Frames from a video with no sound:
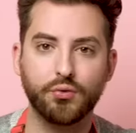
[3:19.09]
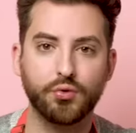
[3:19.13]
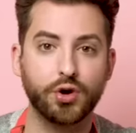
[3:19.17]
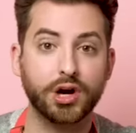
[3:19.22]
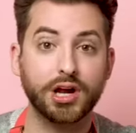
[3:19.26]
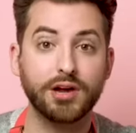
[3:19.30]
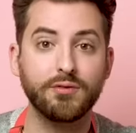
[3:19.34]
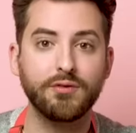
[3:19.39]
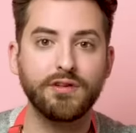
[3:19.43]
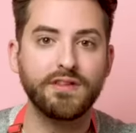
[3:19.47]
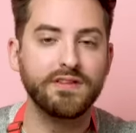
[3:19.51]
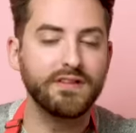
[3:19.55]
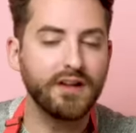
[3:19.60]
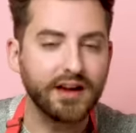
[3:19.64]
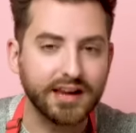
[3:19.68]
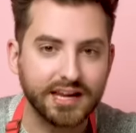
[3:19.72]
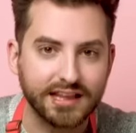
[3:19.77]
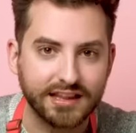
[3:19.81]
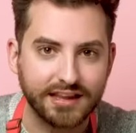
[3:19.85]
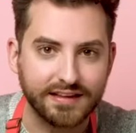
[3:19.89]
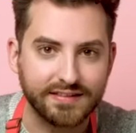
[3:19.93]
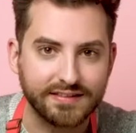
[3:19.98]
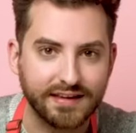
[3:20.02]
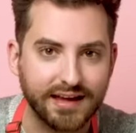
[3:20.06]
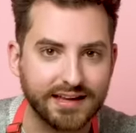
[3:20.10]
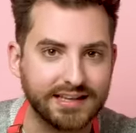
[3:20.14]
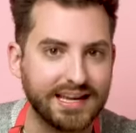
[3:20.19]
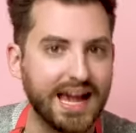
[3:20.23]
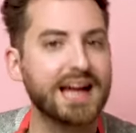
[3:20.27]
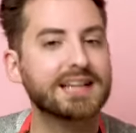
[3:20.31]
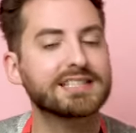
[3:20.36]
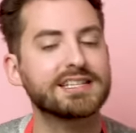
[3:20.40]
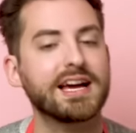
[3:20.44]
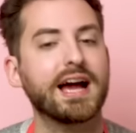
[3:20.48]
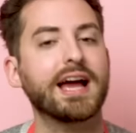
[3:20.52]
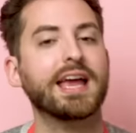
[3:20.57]
working with succulents and
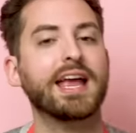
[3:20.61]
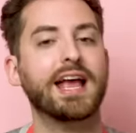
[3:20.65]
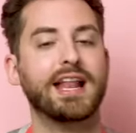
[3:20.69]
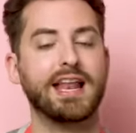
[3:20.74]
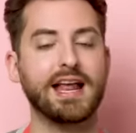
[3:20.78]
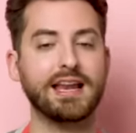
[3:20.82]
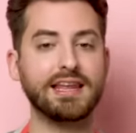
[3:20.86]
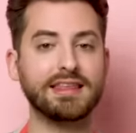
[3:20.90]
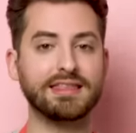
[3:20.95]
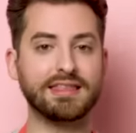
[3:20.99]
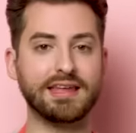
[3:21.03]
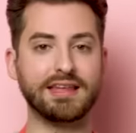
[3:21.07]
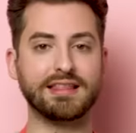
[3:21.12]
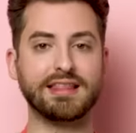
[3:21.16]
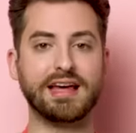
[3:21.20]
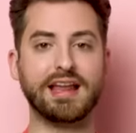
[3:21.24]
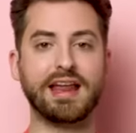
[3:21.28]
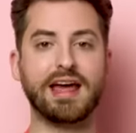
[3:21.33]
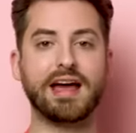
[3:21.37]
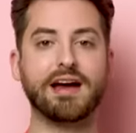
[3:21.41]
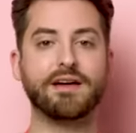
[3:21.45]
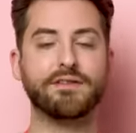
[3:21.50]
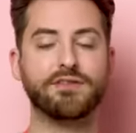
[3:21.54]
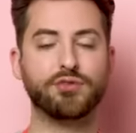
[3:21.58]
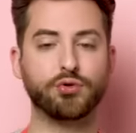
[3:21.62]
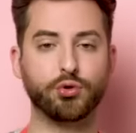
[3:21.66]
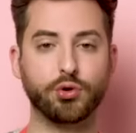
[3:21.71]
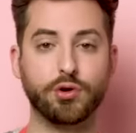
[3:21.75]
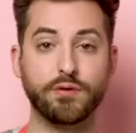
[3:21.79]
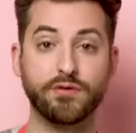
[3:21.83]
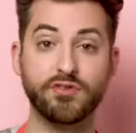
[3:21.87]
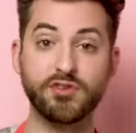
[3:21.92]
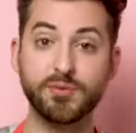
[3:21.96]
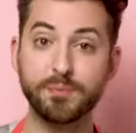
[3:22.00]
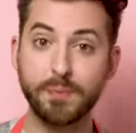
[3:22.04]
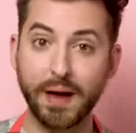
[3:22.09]
cacti and anything that have sort
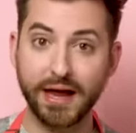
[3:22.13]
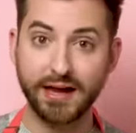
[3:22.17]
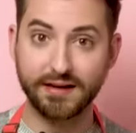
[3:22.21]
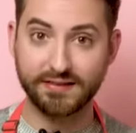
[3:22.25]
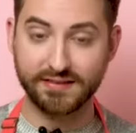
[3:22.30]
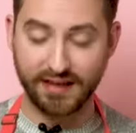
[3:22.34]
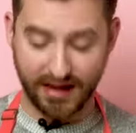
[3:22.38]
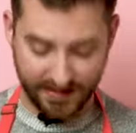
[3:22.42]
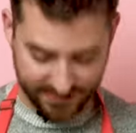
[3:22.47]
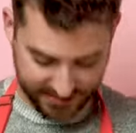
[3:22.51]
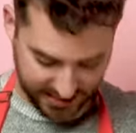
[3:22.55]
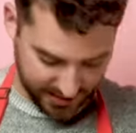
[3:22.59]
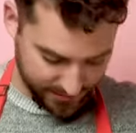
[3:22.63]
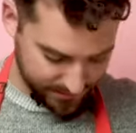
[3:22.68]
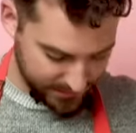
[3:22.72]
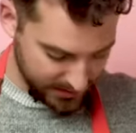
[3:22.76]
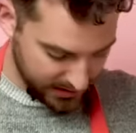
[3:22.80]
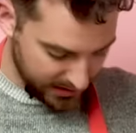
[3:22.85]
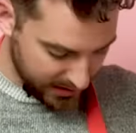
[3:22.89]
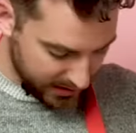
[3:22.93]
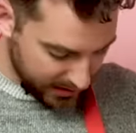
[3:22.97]
of spikes on them.